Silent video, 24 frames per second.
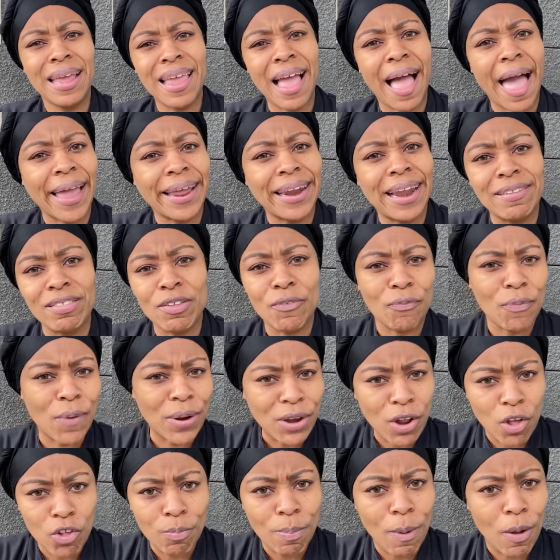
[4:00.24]
y'all act like the
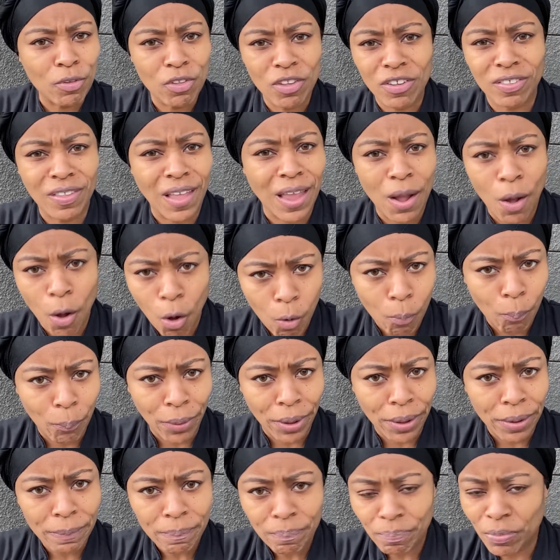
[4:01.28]
front door's supposed to stay
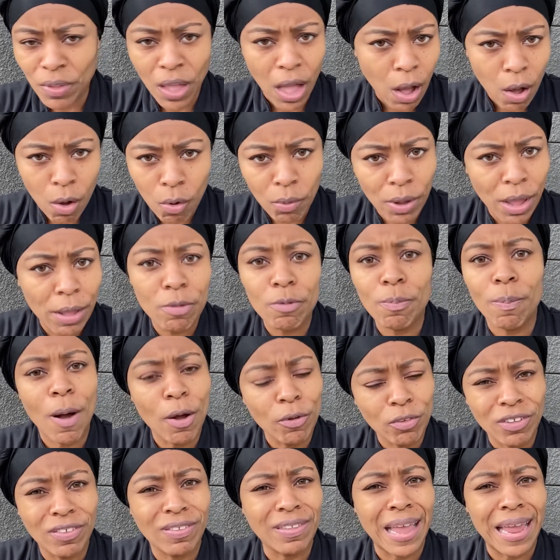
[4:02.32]
open. No, it's
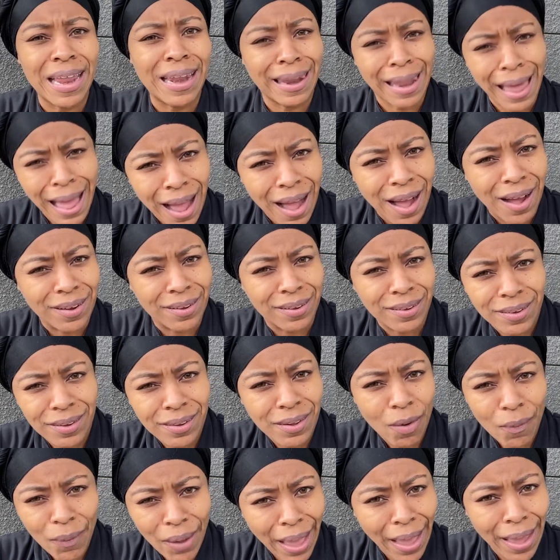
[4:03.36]
supposed to stay locked.
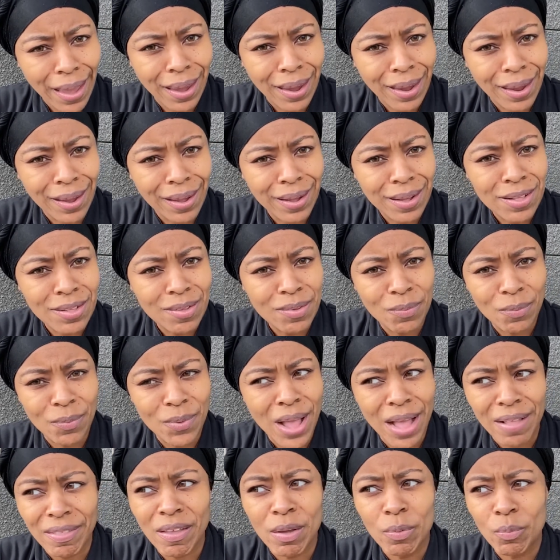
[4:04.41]
Okay?
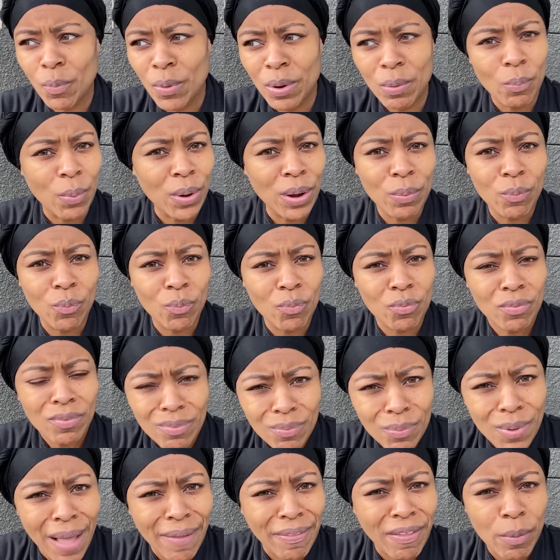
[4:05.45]
Where y'all think
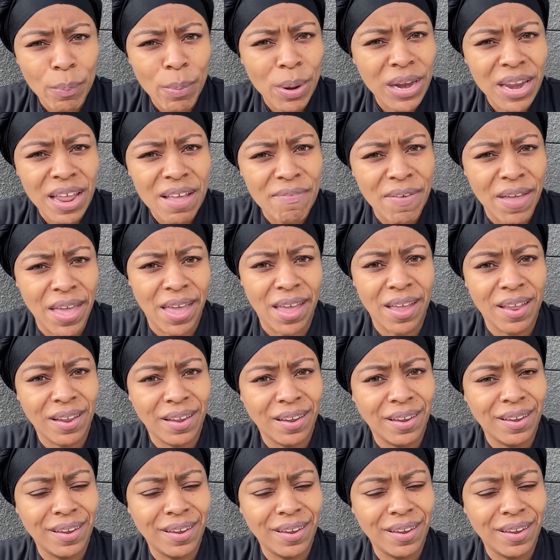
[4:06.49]
we live at?